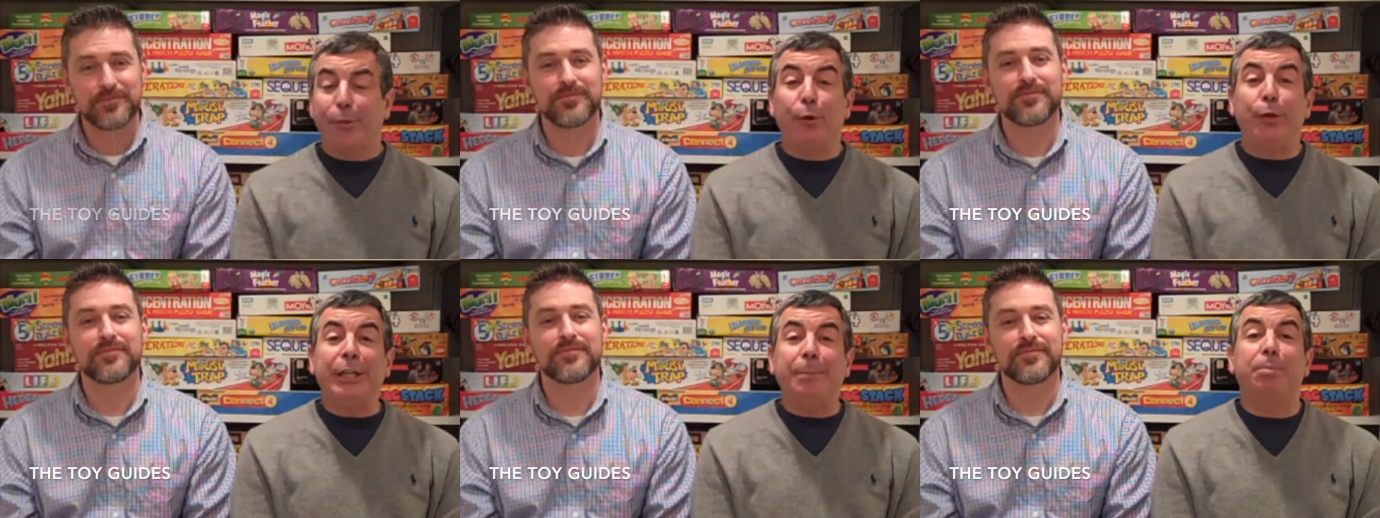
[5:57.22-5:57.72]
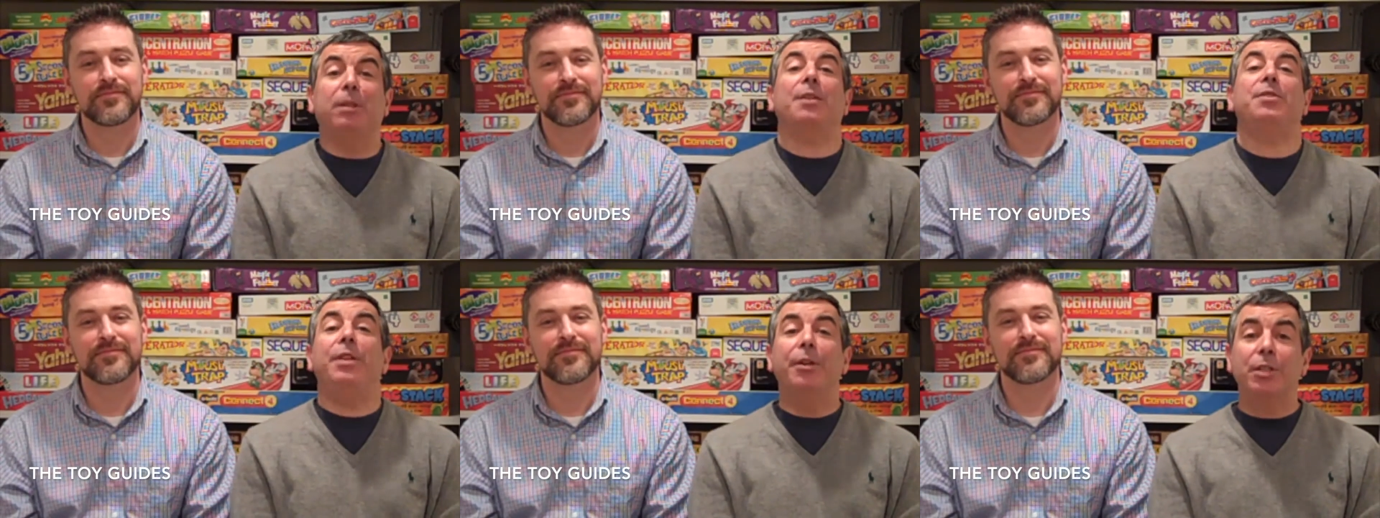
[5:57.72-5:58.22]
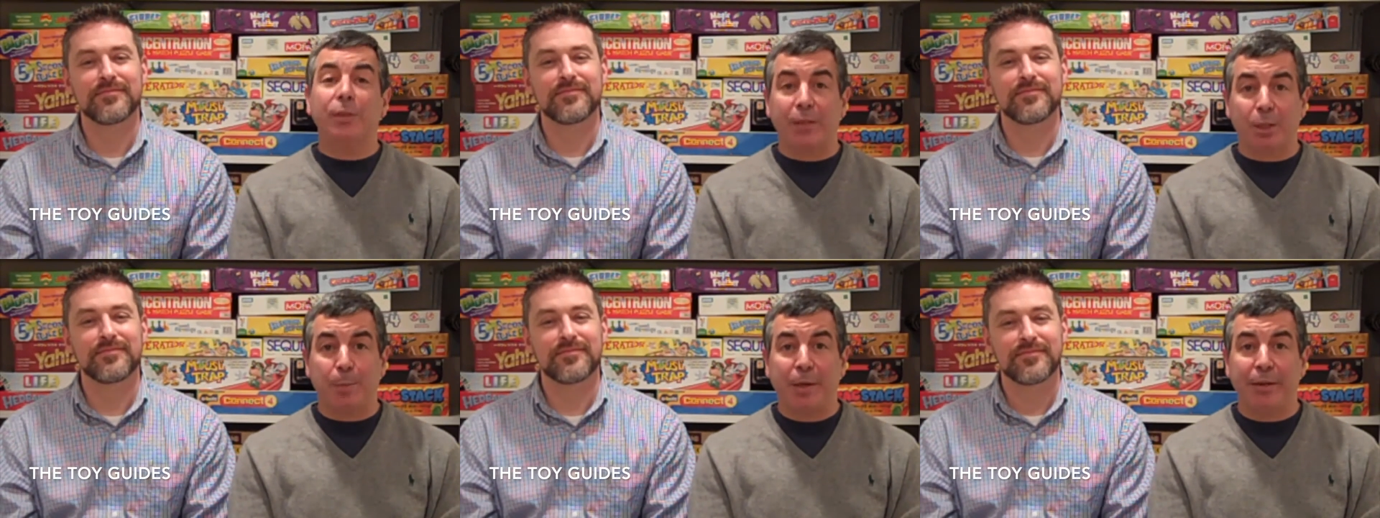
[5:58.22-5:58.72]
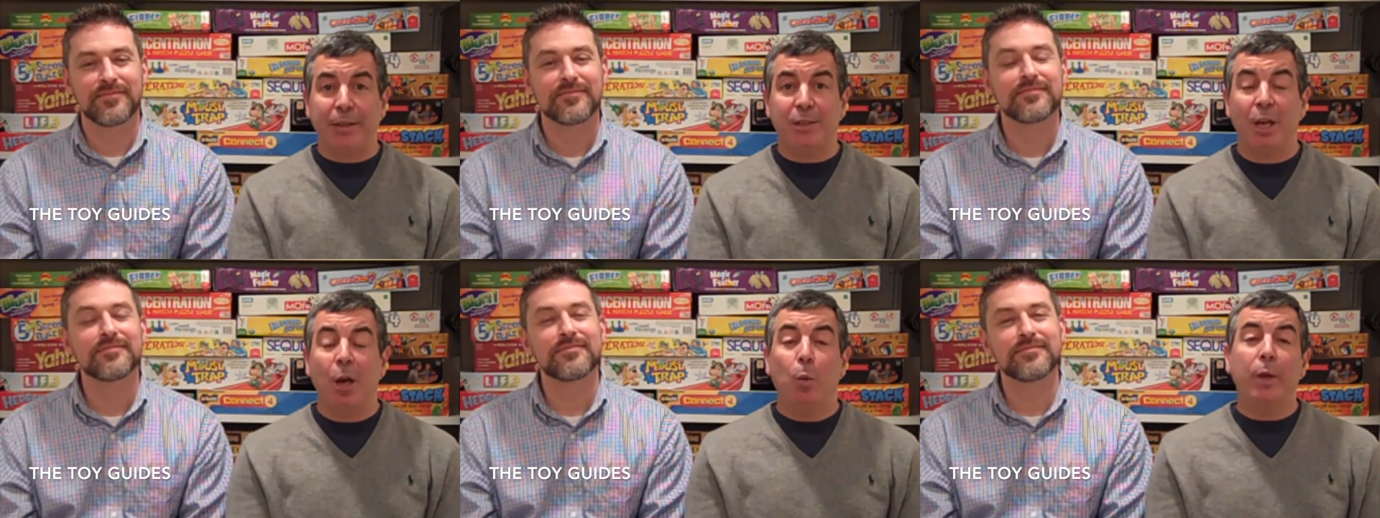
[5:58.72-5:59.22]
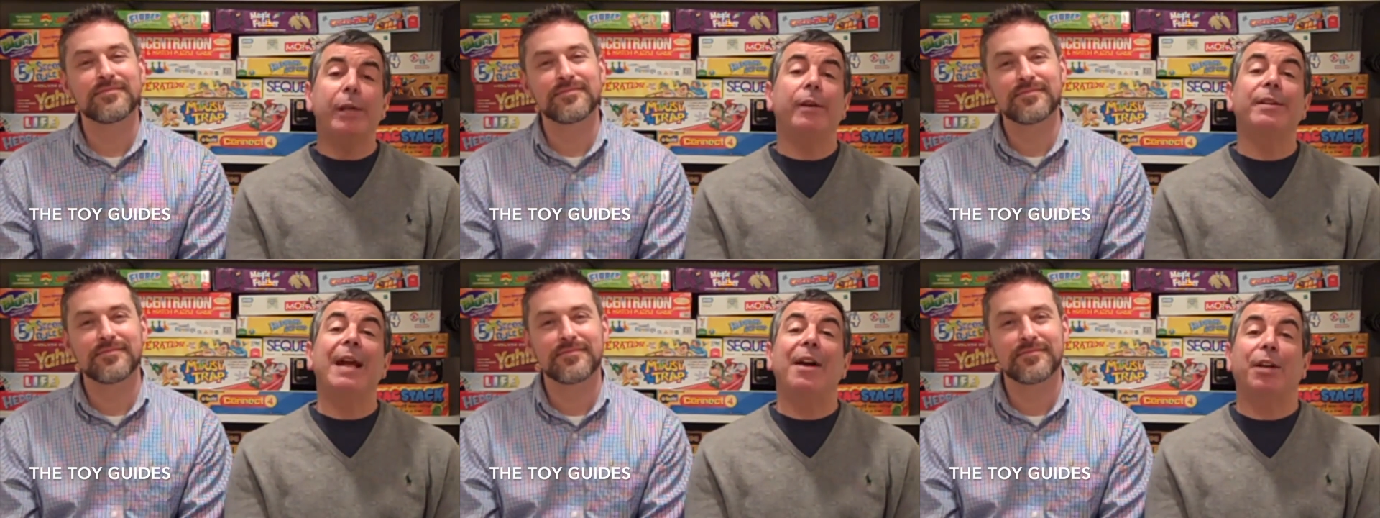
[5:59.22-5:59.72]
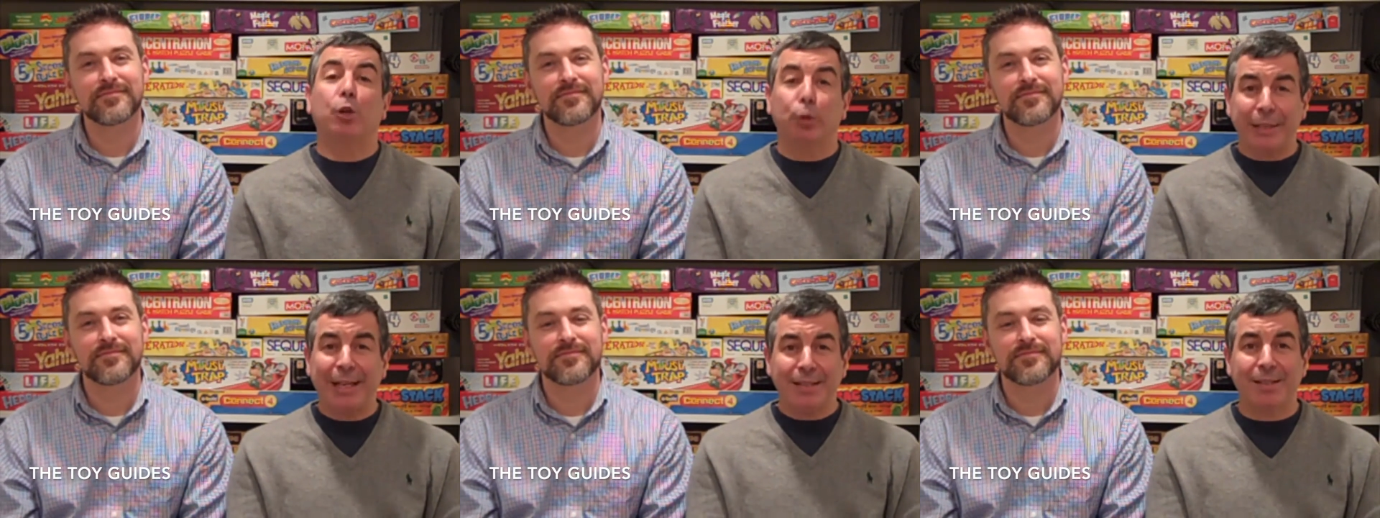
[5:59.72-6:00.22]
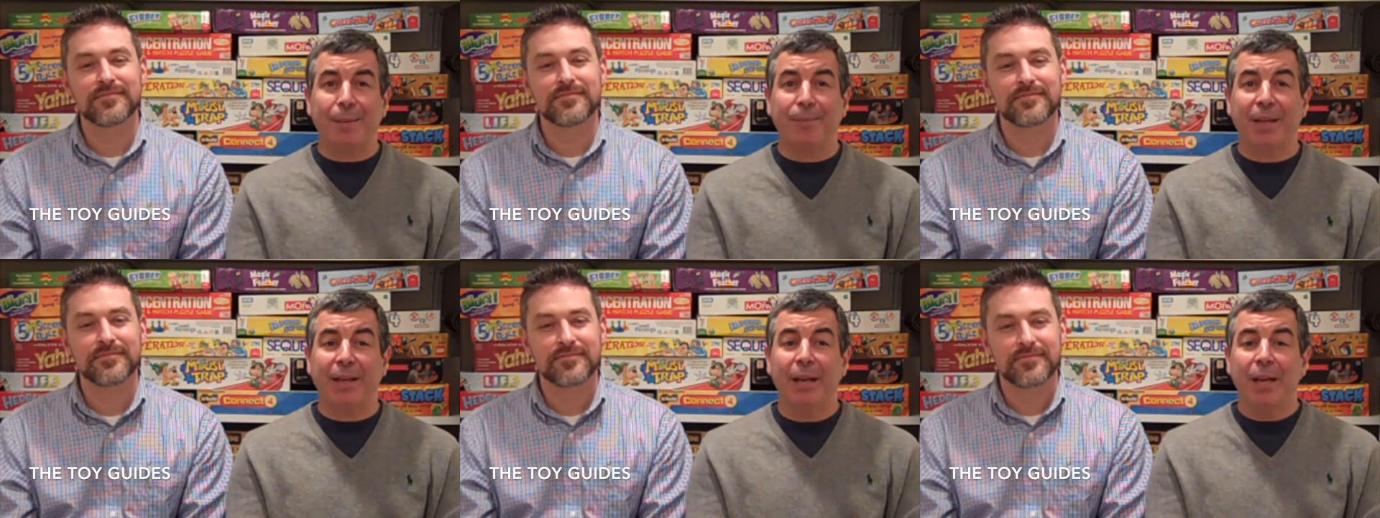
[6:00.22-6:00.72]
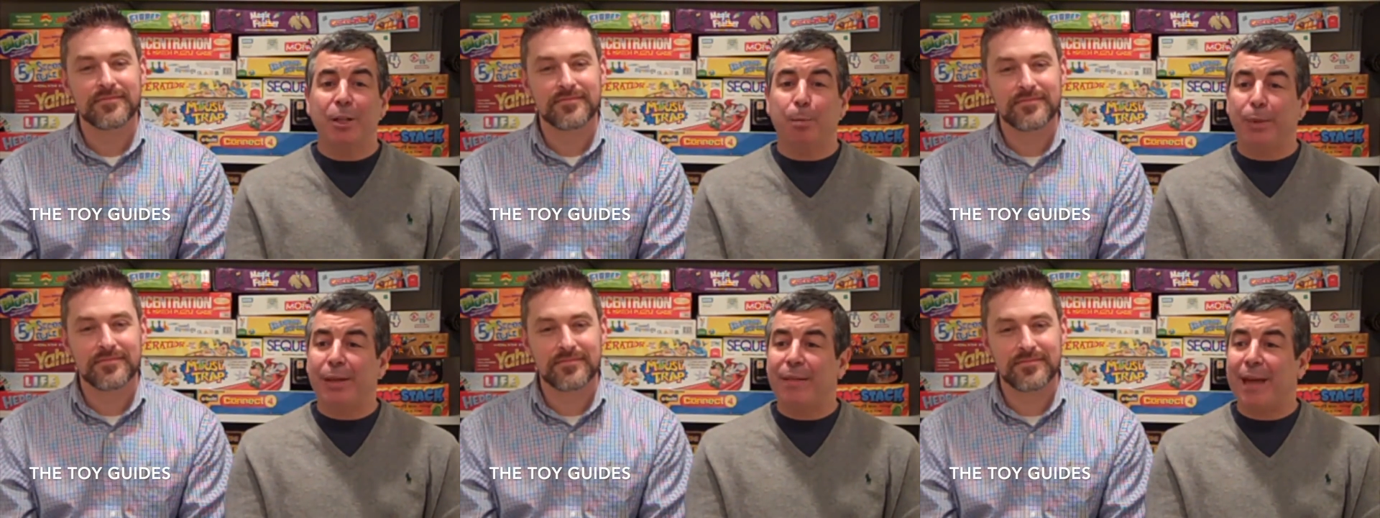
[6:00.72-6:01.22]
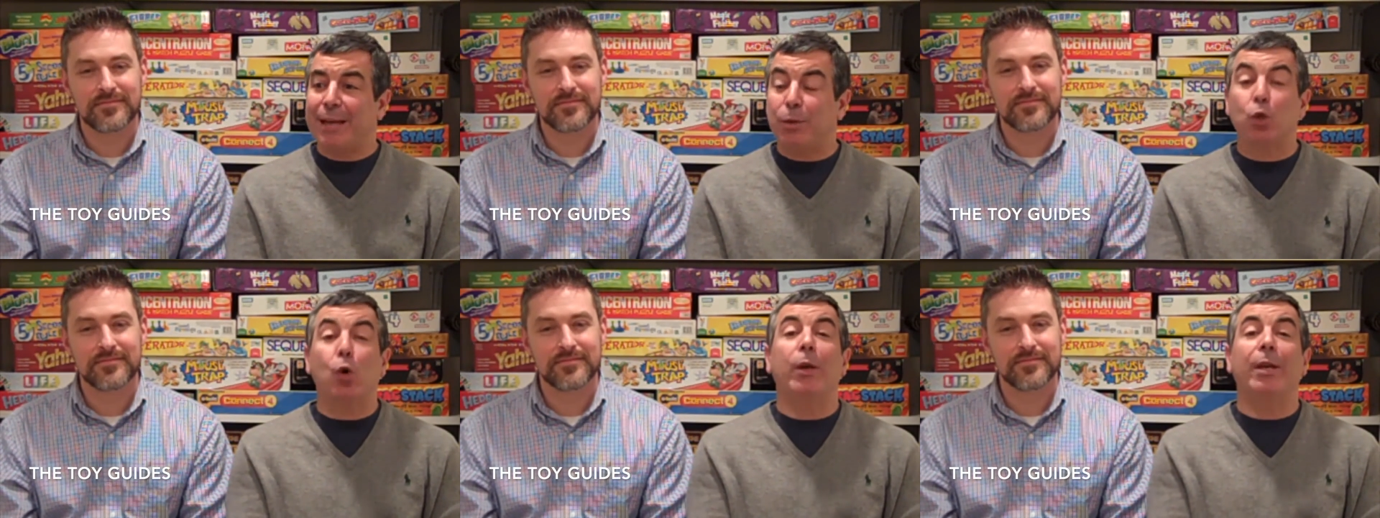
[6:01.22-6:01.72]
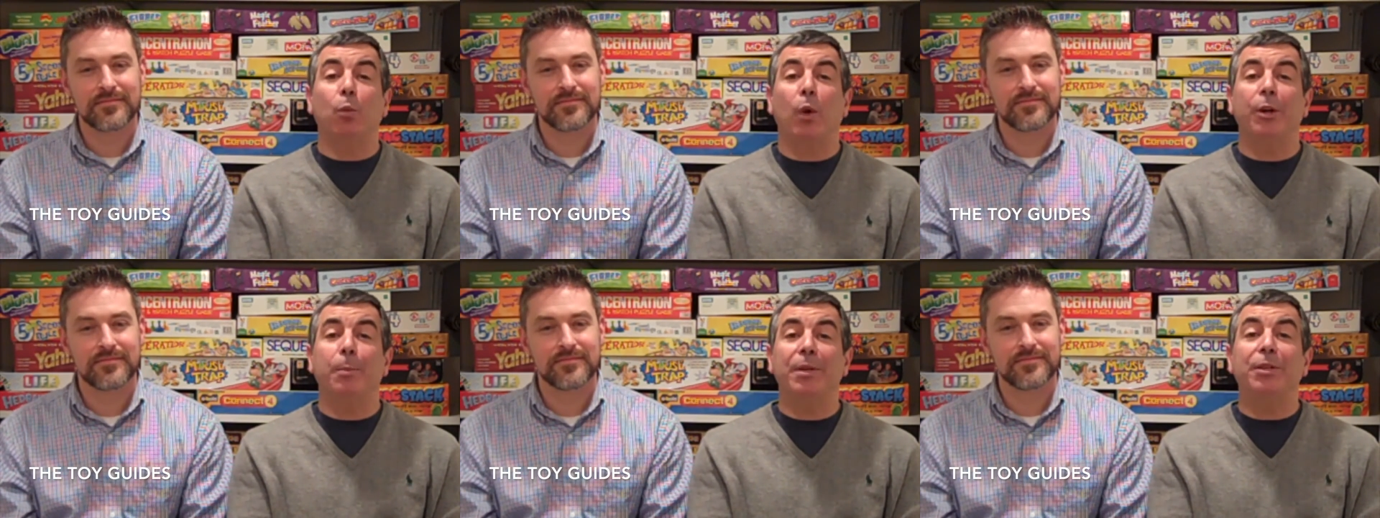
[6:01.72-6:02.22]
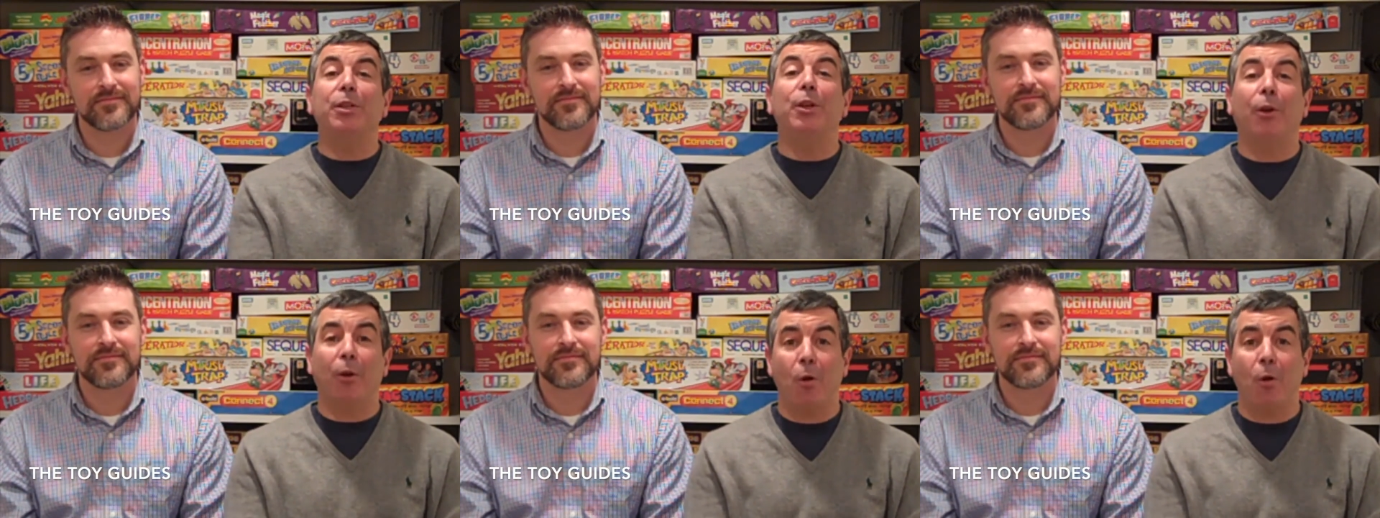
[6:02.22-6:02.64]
Speaker 1: 30 plus years of experience, we're here now to create something to bring that joy and wonderment to your